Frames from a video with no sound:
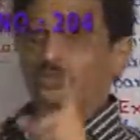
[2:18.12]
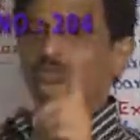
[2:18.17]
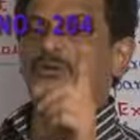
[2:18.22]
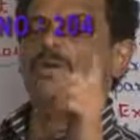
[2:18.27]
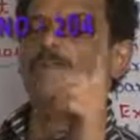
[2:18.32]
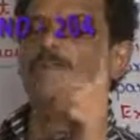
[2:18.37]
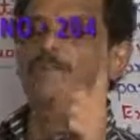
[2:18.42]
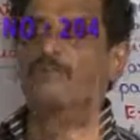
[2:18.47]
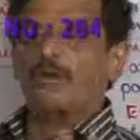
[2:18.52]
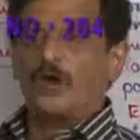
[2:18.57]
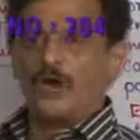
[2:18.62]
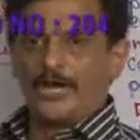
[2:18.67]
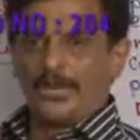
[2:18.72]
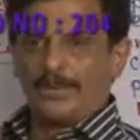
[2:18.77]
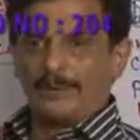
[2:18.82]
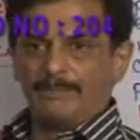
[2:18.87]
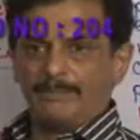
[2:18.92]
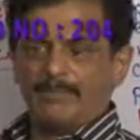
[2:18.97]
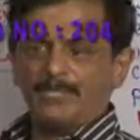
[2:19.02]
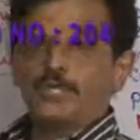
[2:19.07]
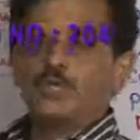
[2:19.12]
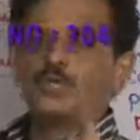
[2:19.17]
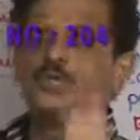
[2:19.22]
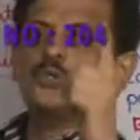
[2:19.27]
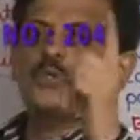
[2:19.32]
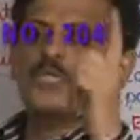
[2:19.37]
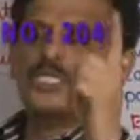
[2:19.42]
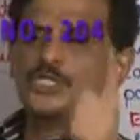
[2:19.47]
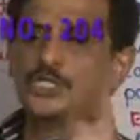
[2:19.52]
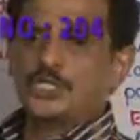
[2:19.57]
to a poem,
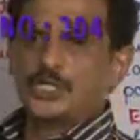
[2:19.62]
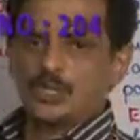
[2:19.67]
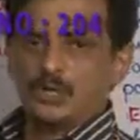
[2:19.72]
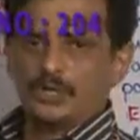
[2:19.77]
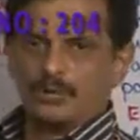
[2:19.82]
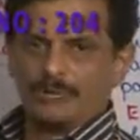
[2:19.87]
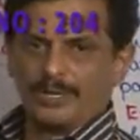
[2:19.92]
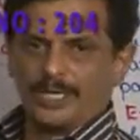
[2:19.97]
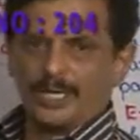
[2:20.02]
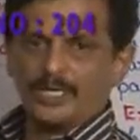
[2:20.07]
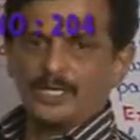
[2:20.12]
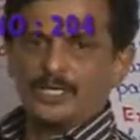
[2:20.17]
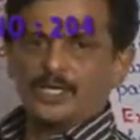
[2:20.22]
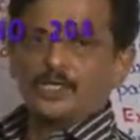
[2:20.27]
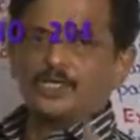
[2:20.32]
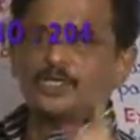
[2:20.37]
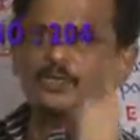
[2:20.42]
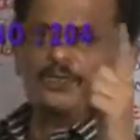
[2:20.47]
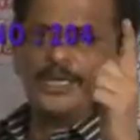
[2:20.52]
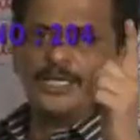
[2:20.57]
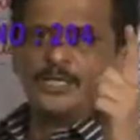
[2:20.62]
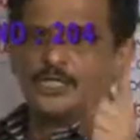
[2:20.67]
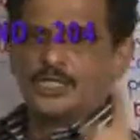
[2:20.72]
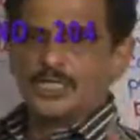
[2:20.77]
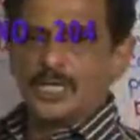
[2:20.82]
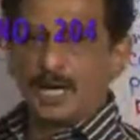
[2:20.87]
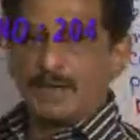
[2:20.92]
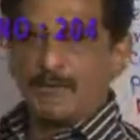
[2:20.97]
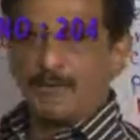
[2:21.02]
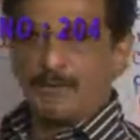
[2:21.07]
to a story, to a
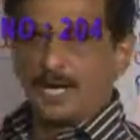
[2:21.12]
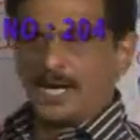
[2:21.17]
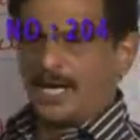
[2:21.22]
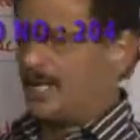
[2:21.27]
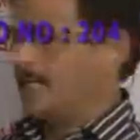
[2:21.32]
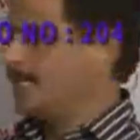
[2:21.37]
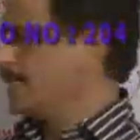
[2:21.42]
drama.